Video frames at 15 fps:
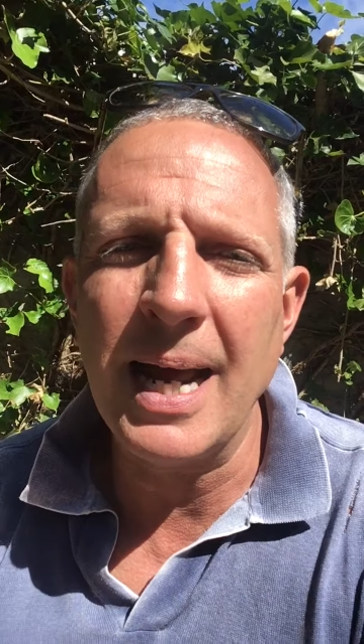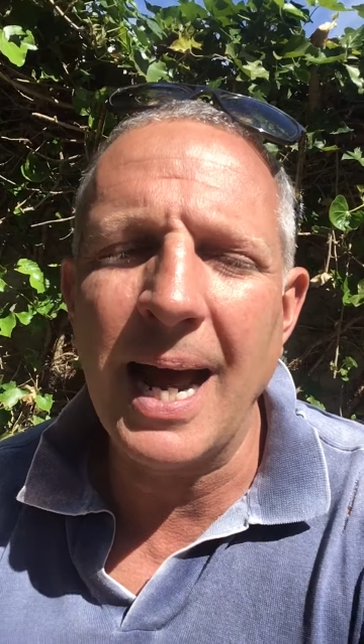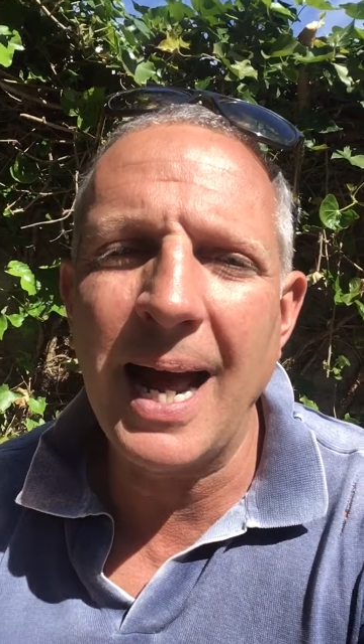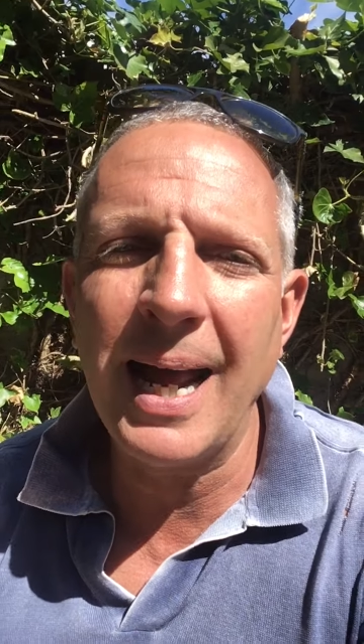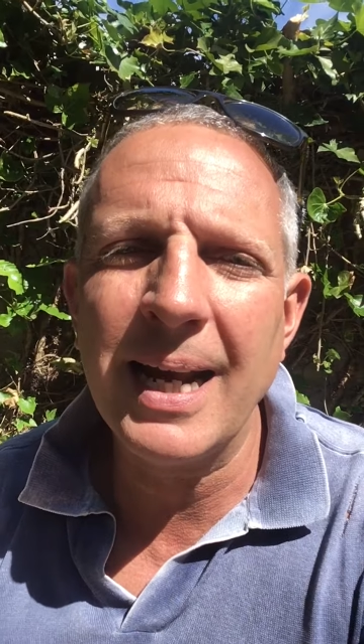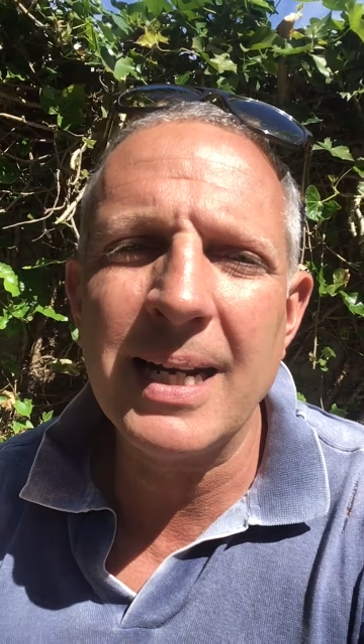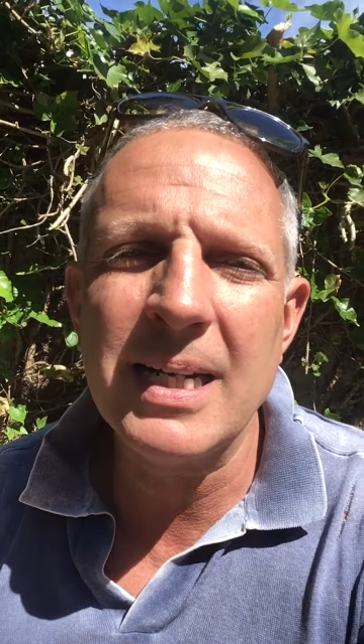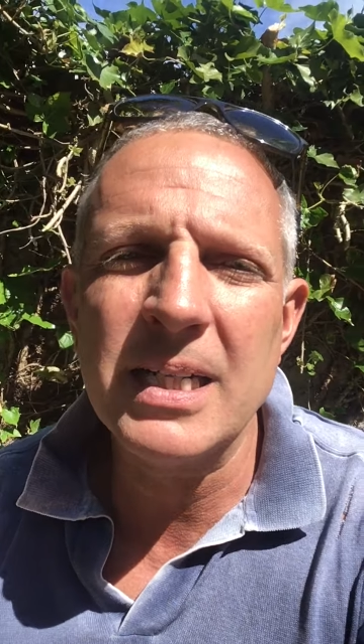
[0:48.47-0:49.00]

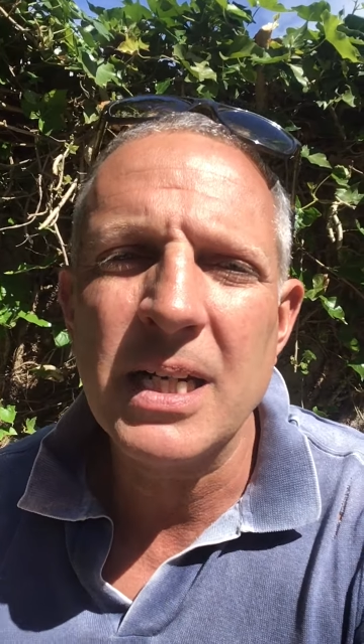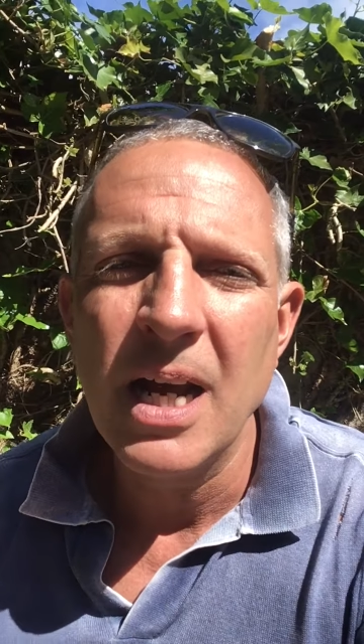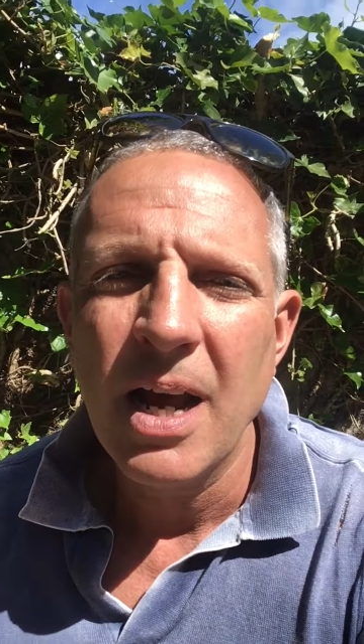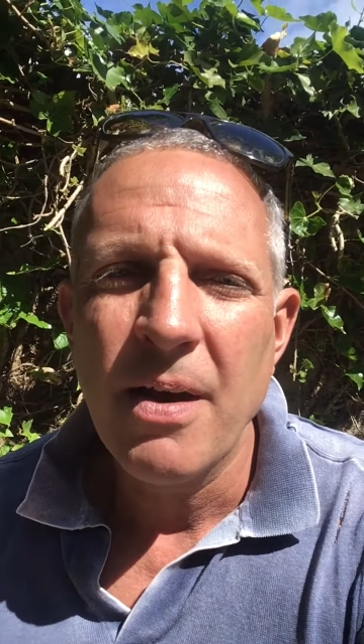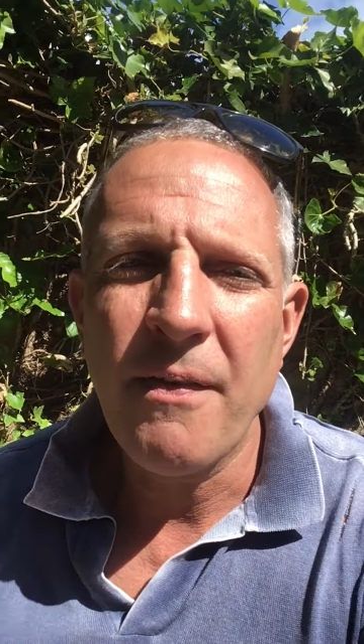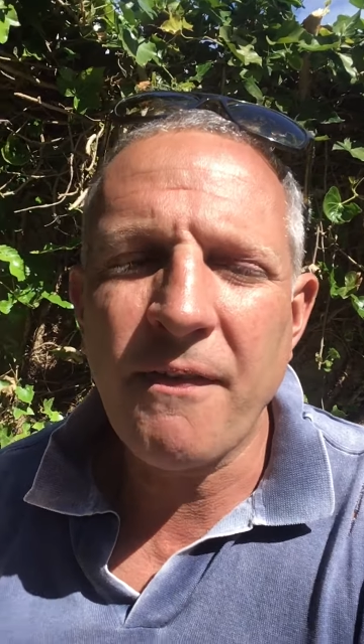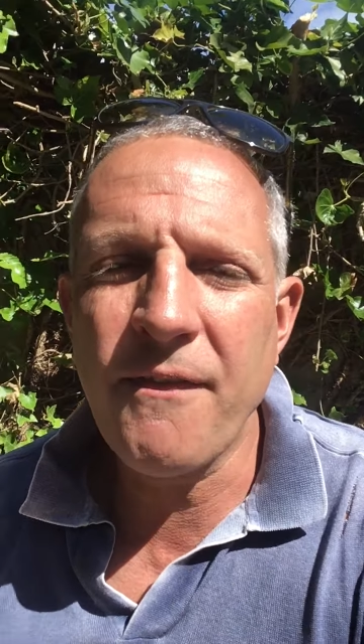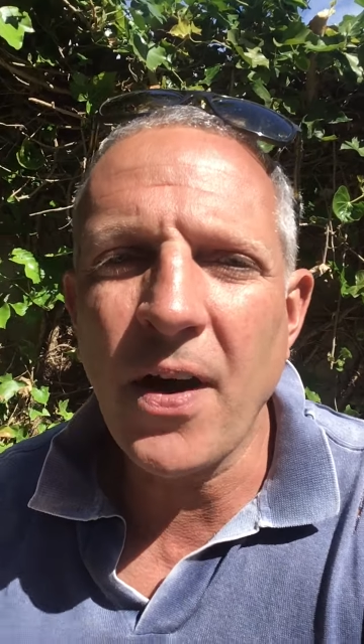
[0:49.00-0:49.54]
and
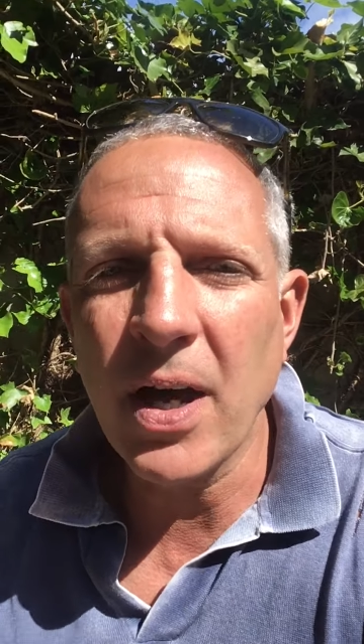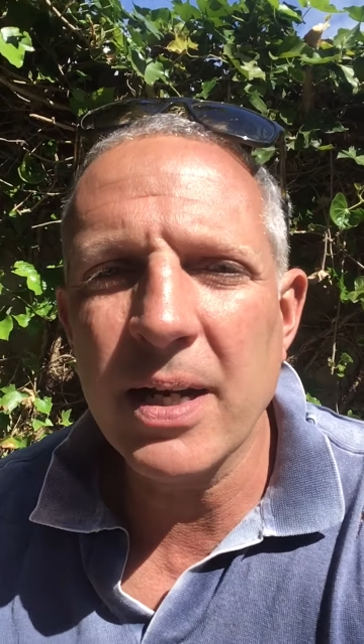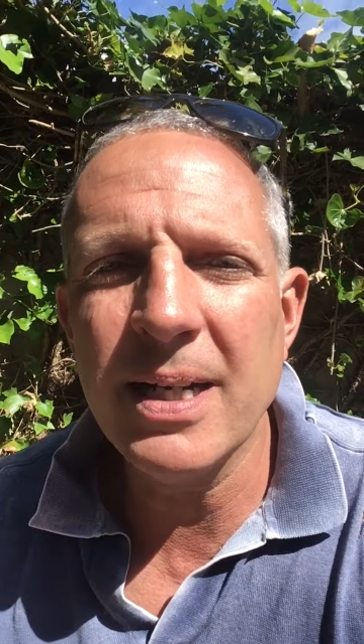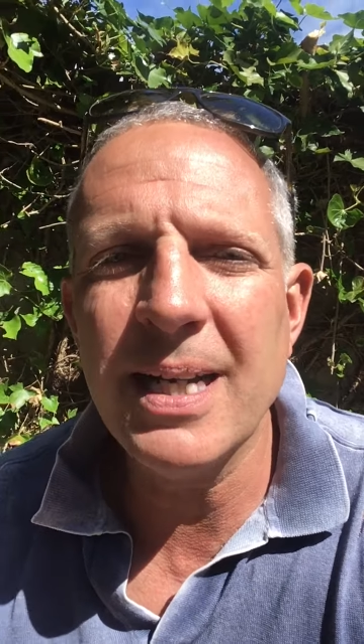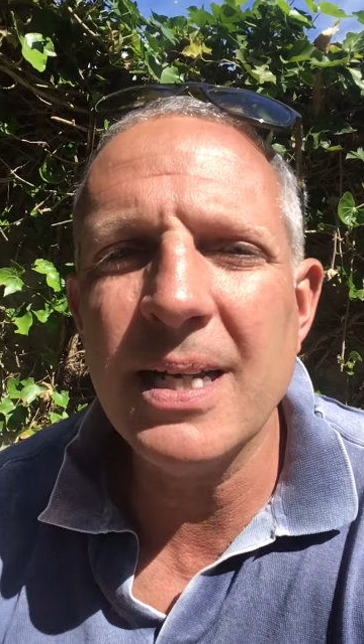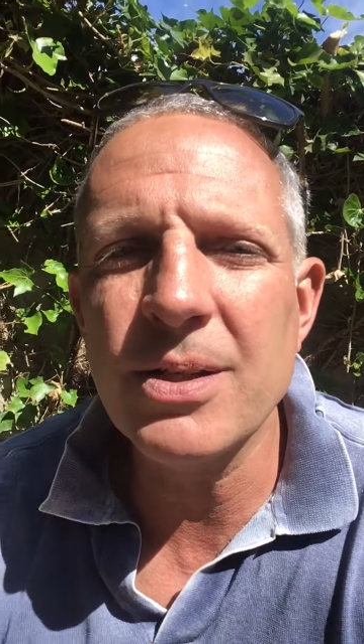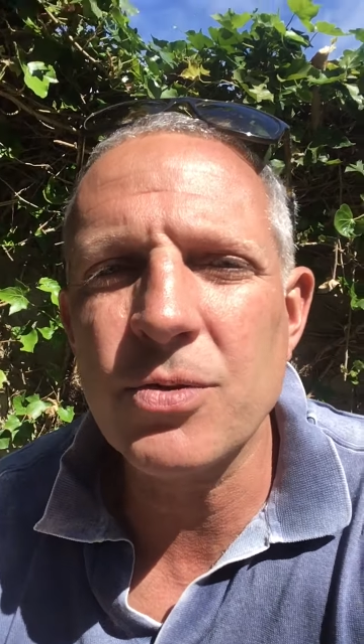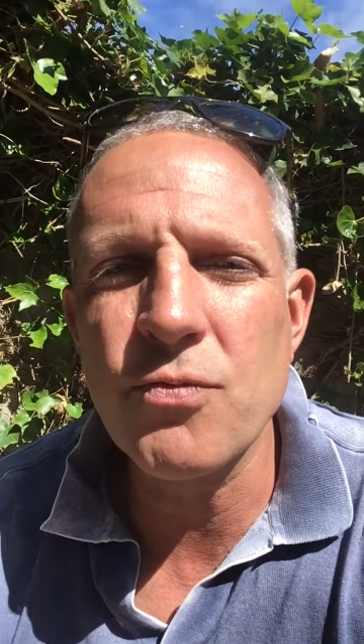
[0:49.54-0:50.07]
fun
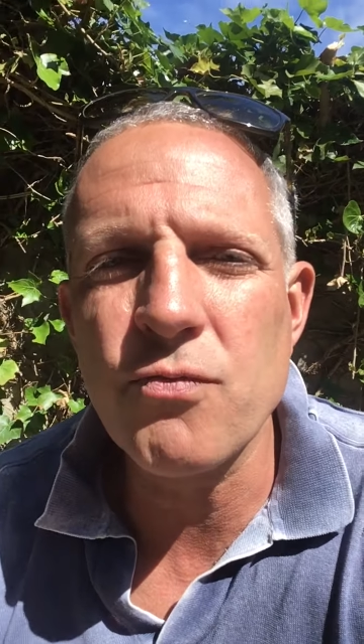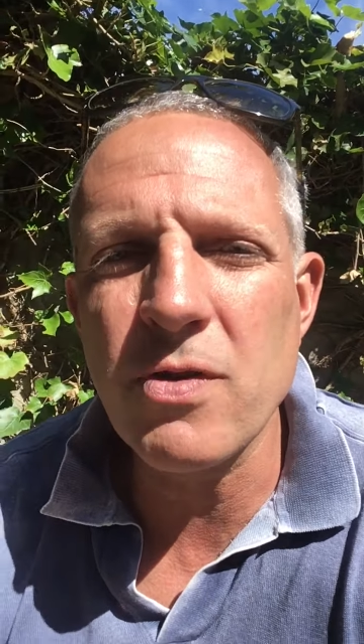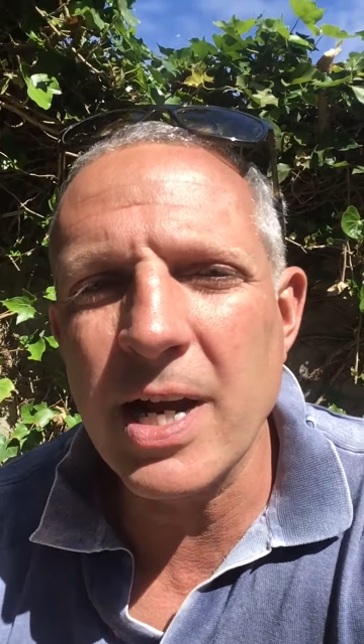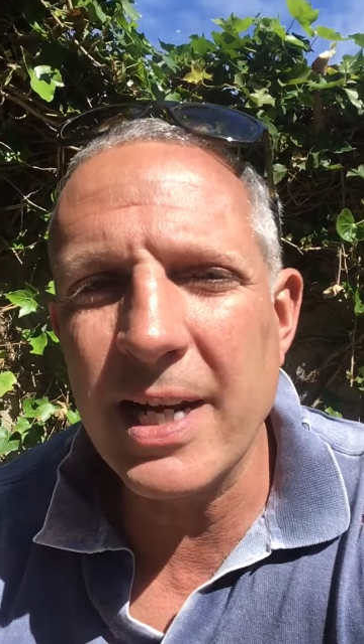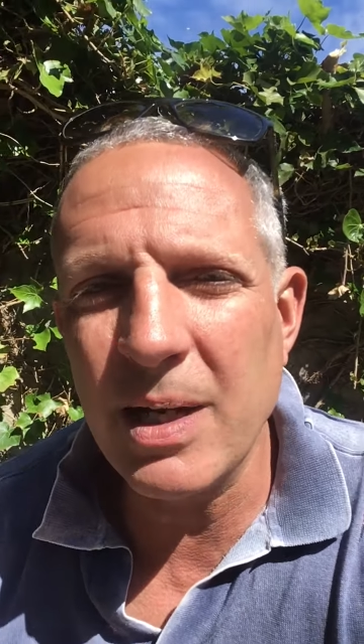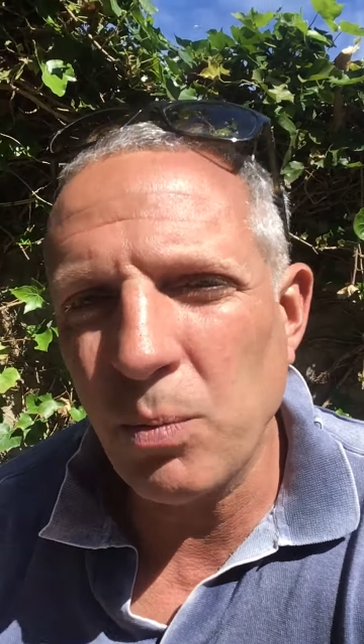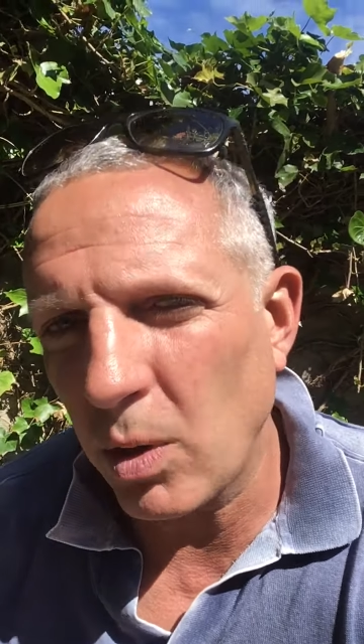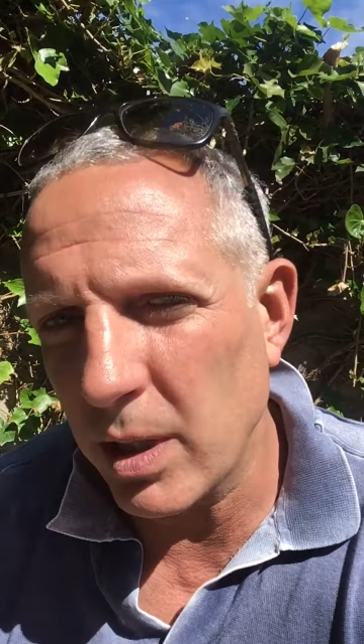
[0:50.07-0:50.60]
is
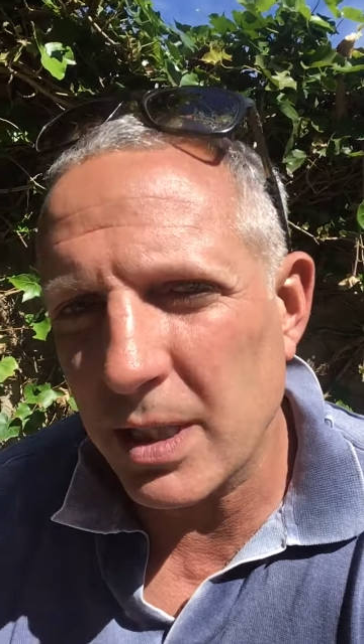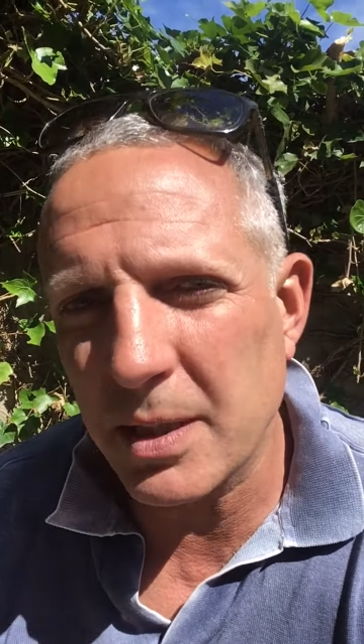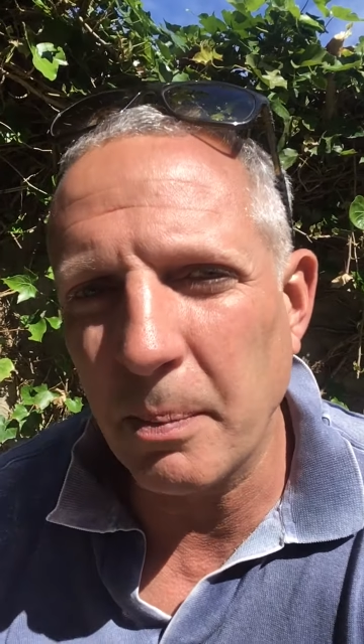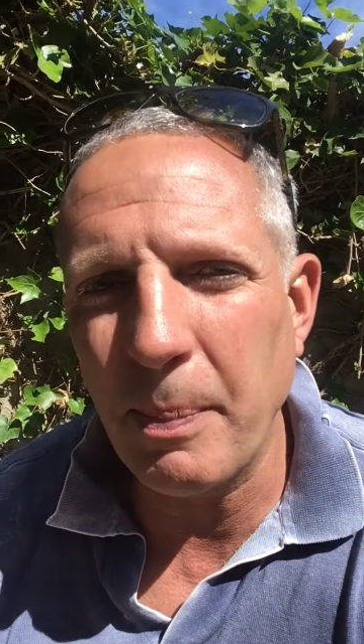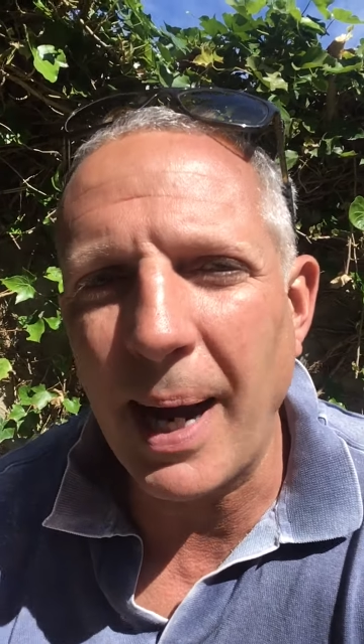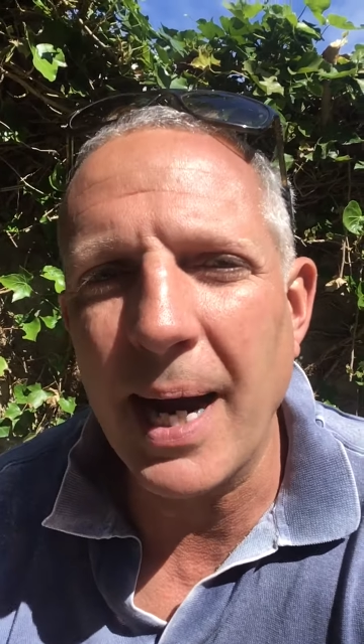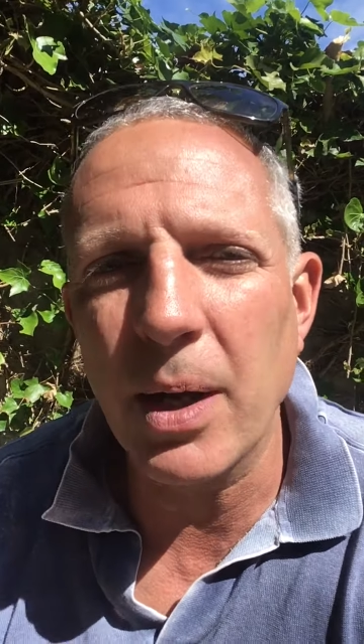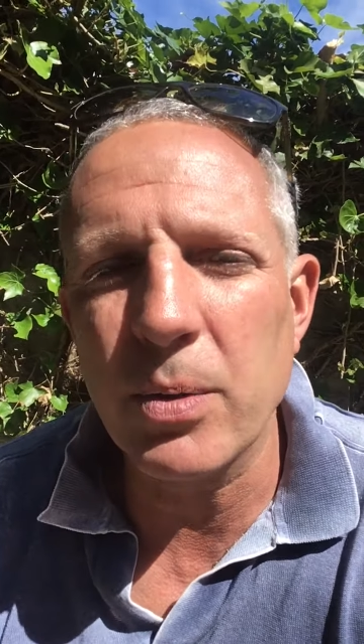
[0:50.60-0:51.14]
really what it's
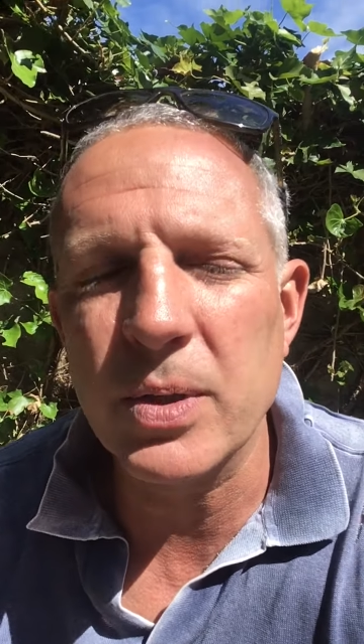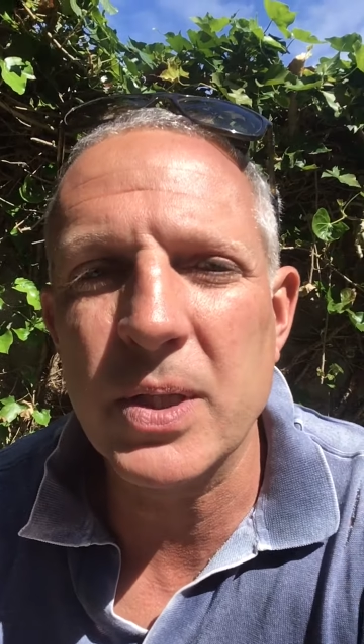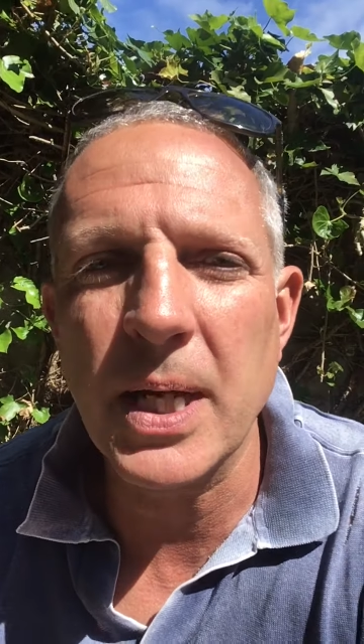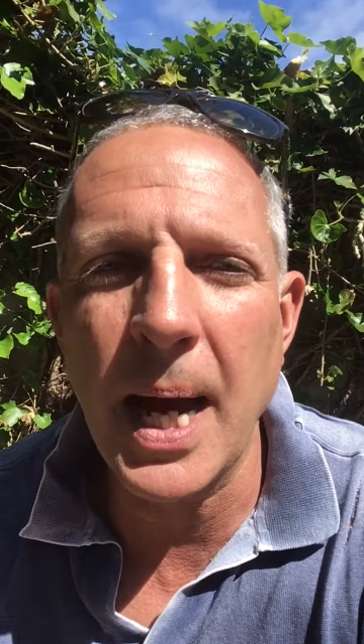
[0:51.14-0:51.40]
about.